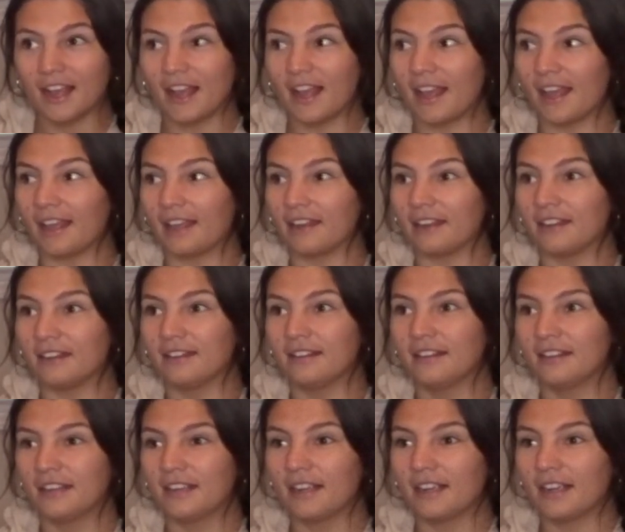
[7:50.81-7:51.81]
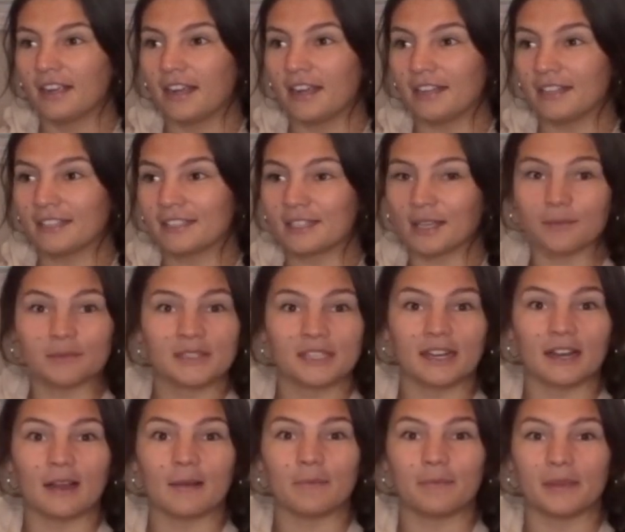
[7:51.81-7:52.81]
And it sums it
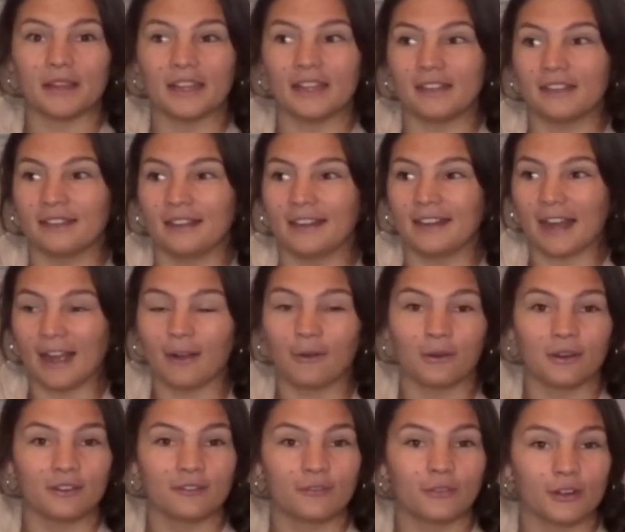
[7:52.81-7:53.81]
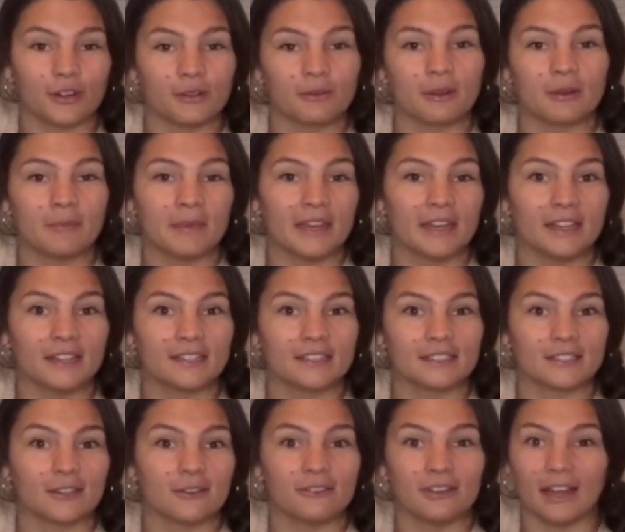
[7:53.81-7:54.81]
up in an hour and 41
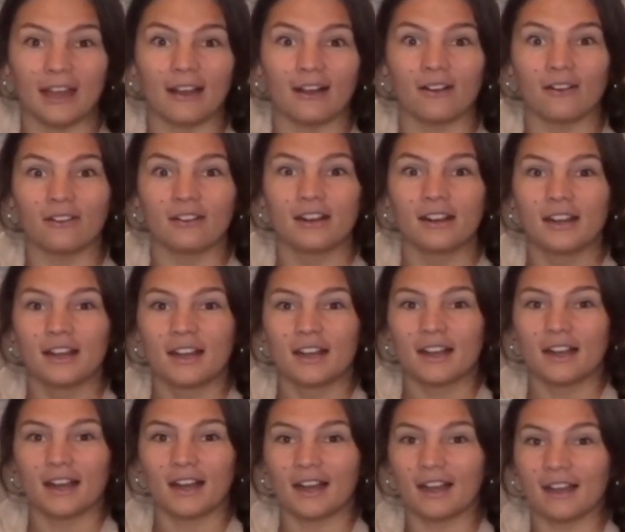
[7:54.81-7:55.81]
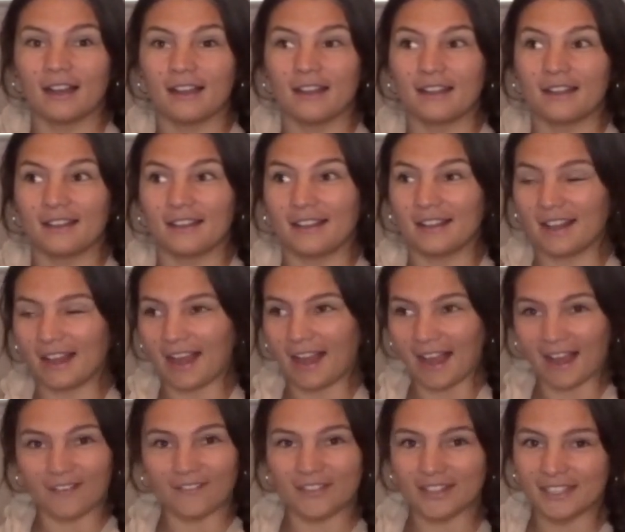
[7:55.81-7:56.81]
minutes. So now I
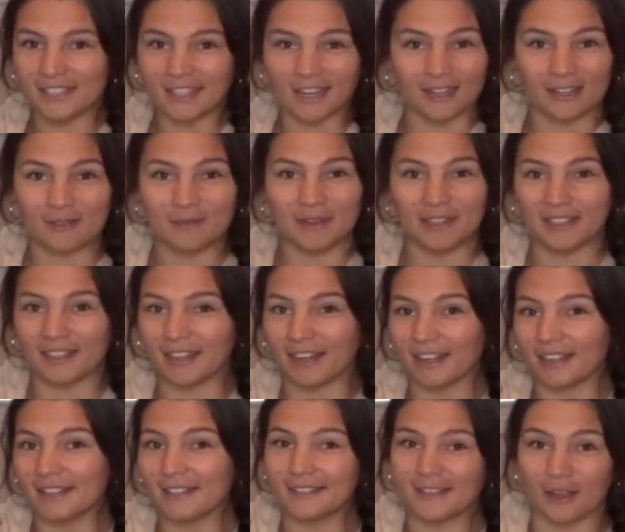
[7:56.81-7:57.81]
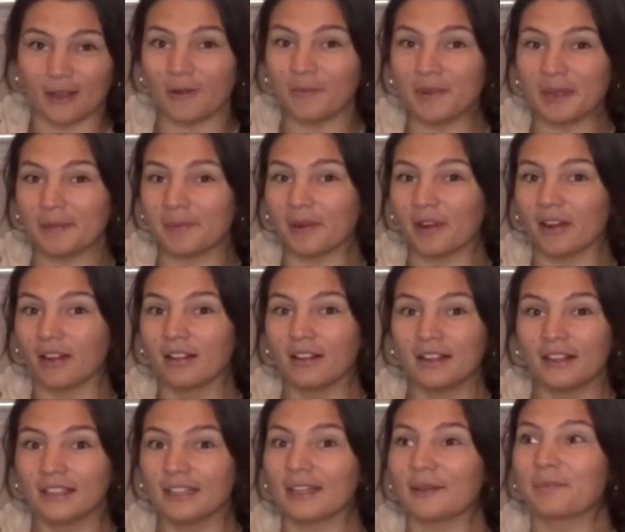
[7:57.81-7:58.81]
have this document that I can tell people,
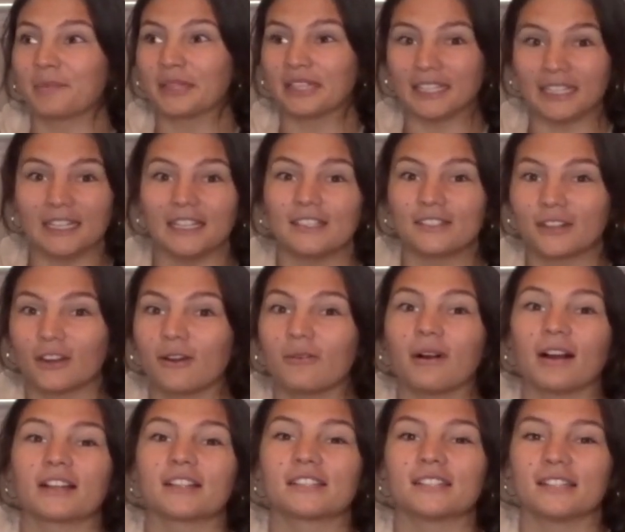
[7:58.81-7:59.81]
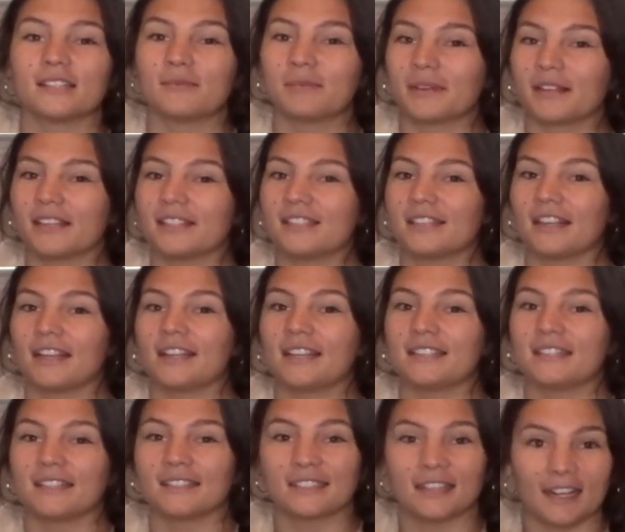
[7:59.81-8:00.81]
please go watch this because it
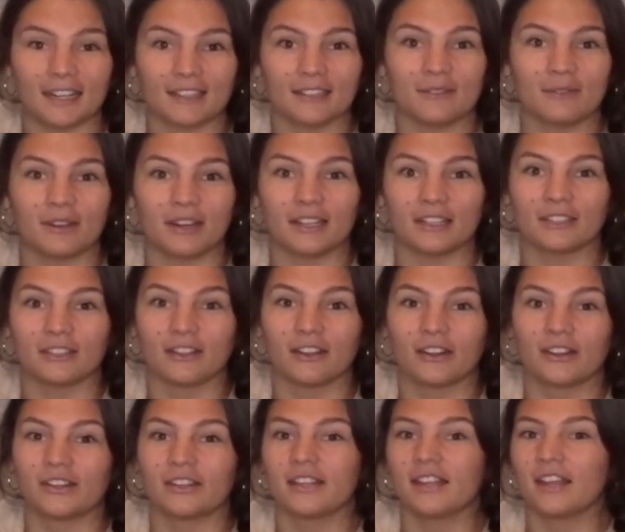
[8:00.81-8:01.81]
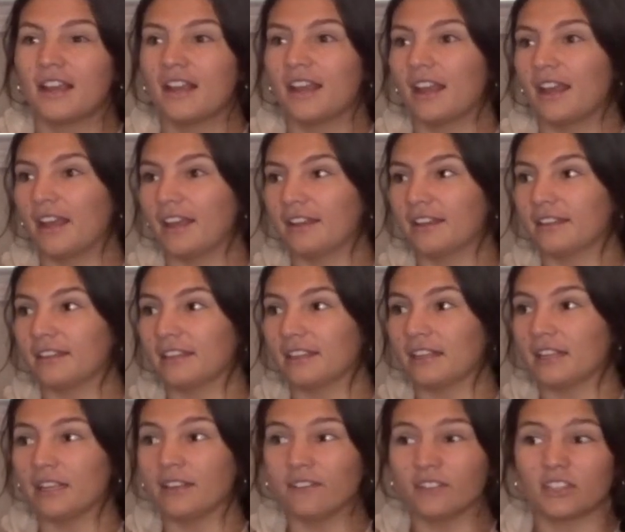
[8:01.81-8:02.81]
is exactly what I learned, and
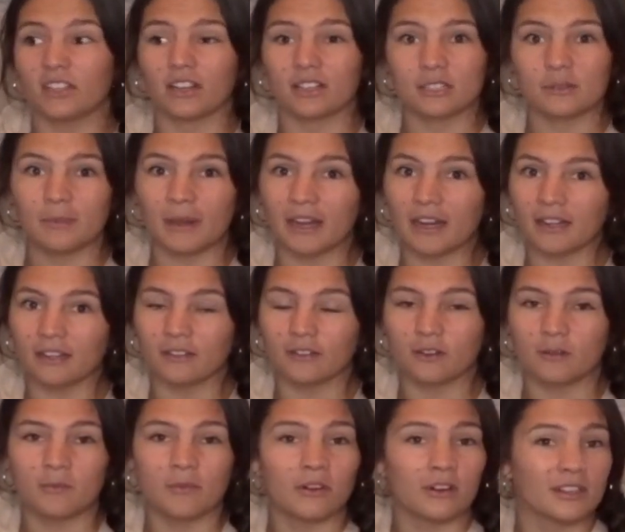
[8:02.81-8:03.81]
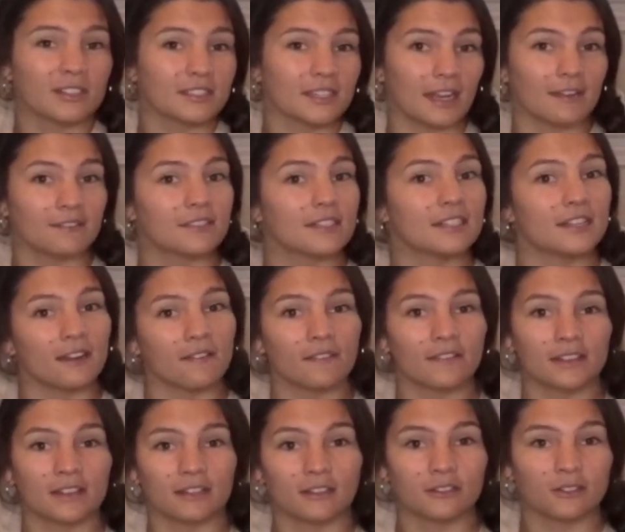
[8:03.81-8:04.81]
even talks about it a little more and dives into
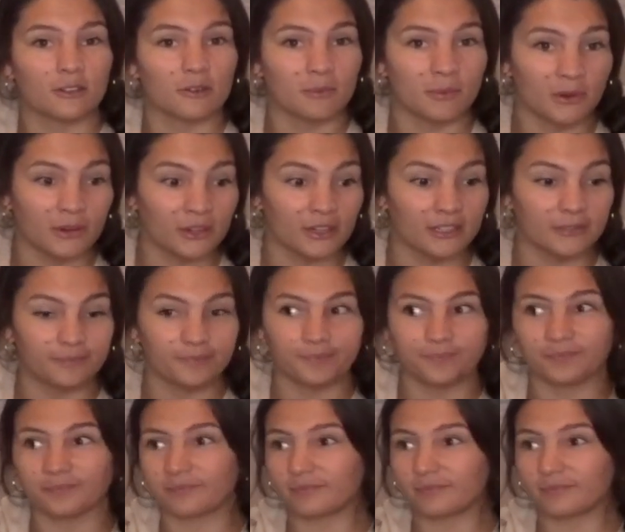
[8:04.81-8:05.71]
everything a little more.